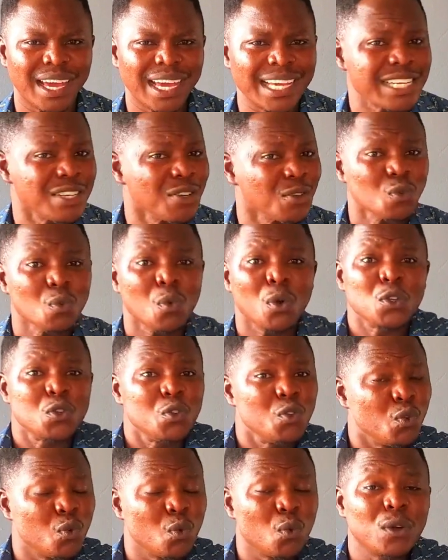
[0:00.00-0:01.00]
Is that not
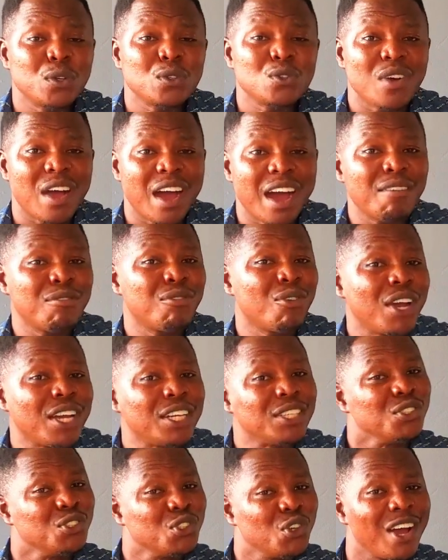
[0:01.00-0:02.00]
what you would want to have or
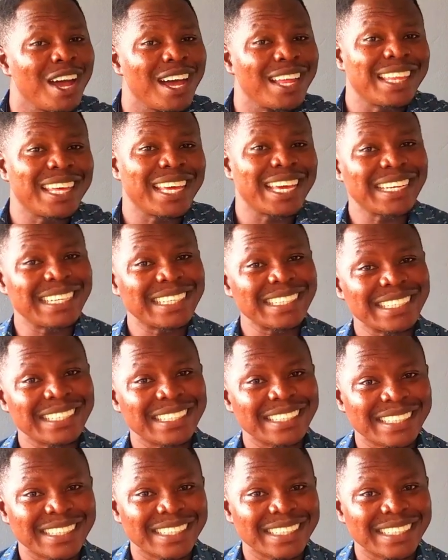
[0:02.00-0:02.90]
enjoy at the end?